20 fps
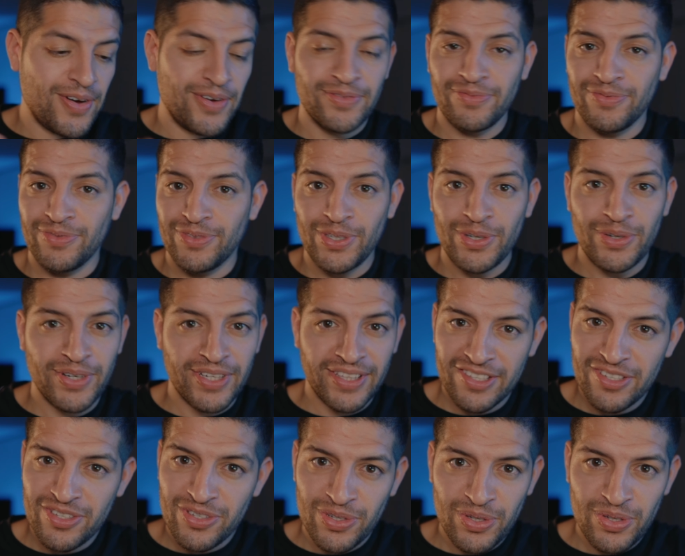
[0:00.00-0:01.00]
during
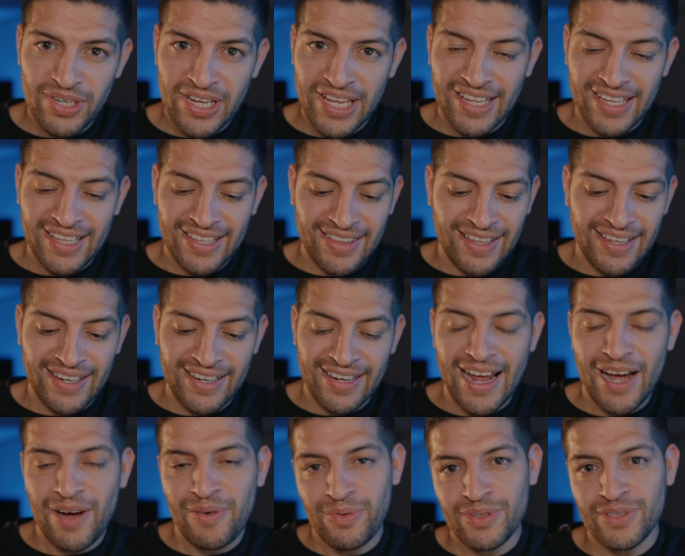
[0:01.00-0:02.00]
the shoot, then
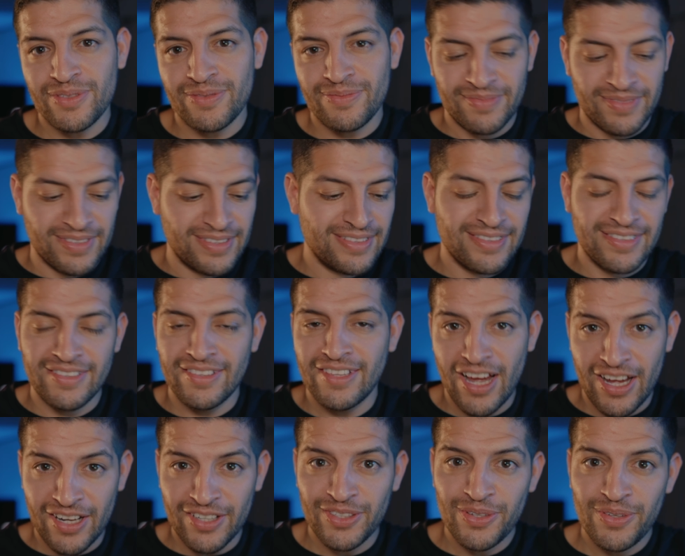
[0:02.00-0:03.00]
I would
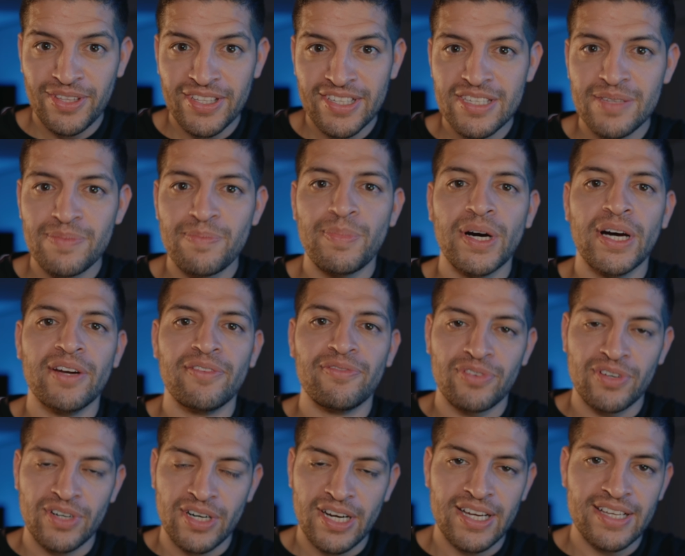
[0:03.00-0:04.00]
not do this, but
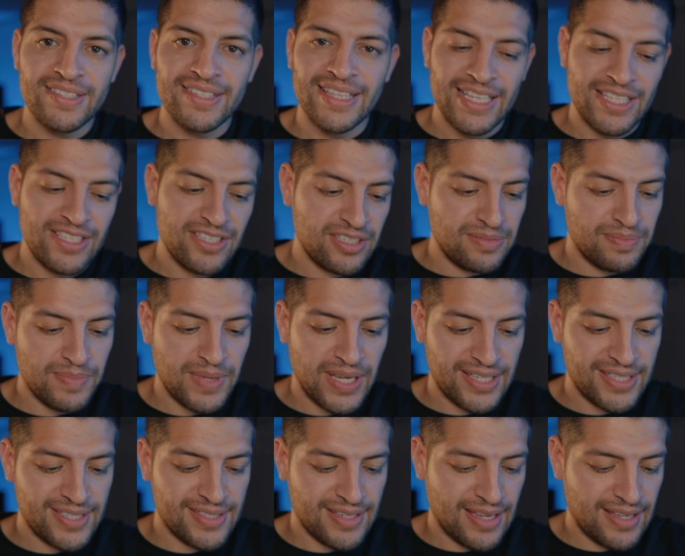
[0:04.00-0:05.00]
for us, it just
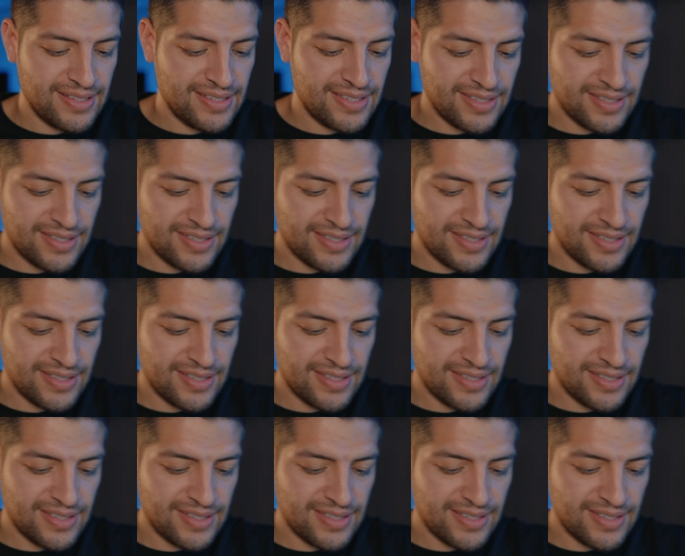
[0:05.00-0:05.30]
makes sense.